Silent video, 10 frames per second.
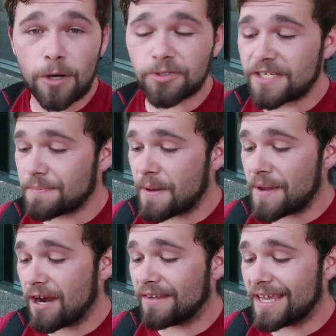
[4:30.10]
Forretress, but
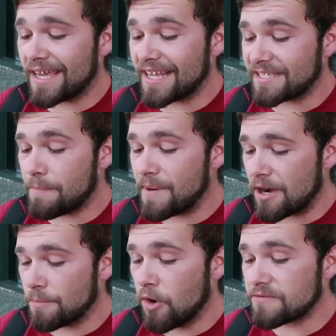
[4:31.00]
apparently it gets
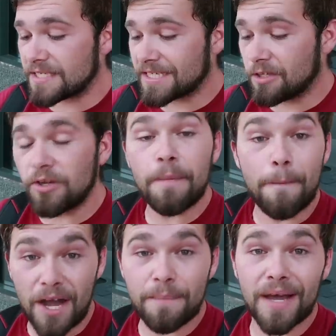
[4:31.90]
better moves, including
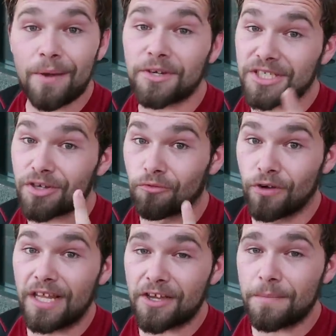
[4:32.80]
Bug Bite, which is a
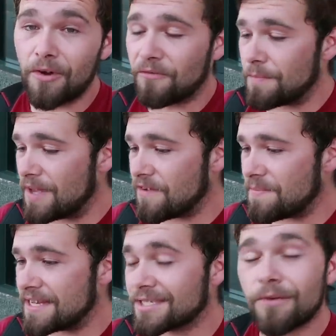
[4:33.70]
really good move for
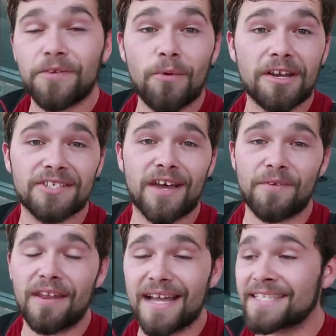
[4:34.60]
PvP. So if you want
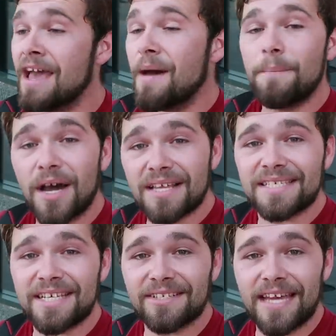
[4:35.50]
yourself a nice bug
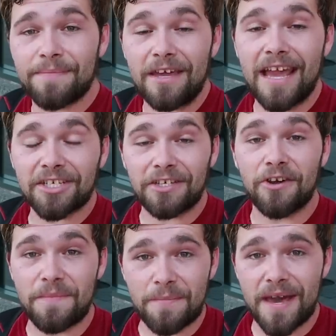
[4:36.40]
and steel type that actually
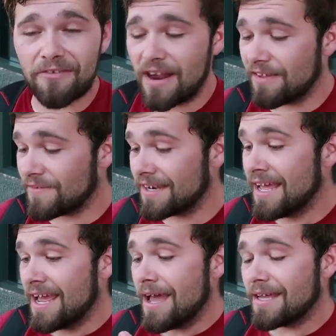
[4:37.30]
could be meta relevant,
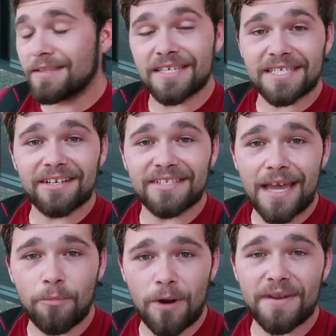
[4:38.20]
the steel
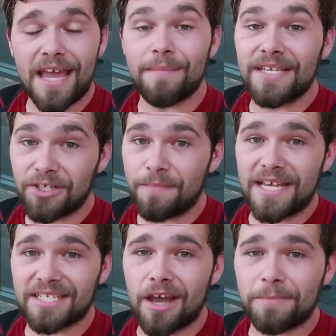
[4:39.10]
type Wormadam is your
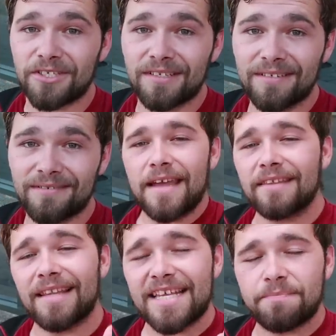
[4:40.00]
best option. Now
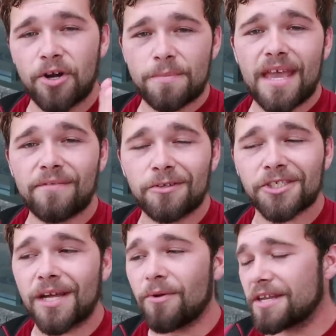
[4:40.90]
the last Burmy
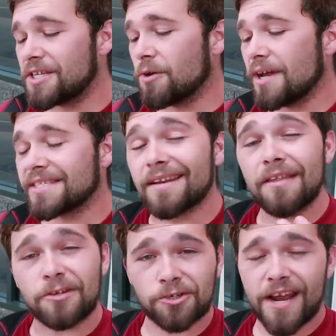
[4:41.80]
evolution I want to do is
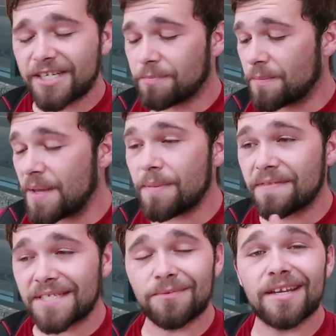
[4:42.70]
another trash Burmy,
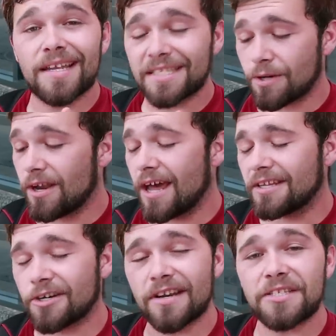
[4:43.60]
but this one is going to
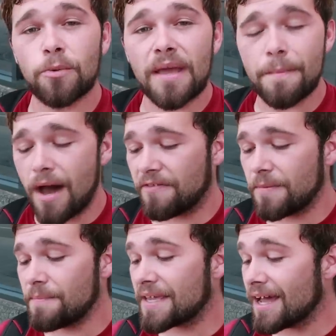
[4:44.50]
turn into a
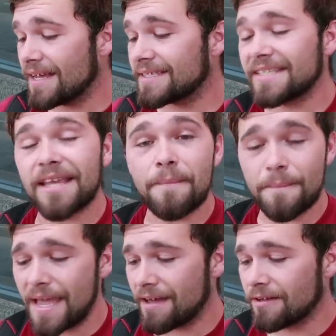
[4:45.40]
Mothim because it's a
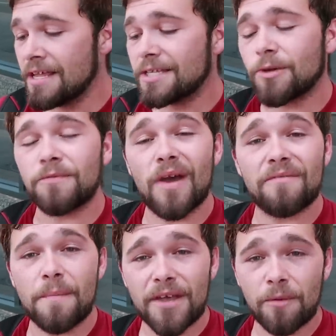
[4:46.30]
male. So if you
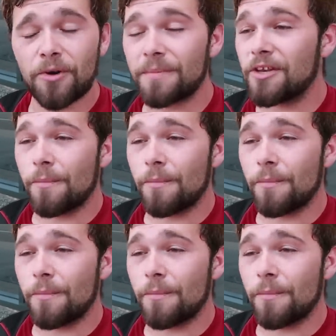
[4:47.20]
have a male Burmy,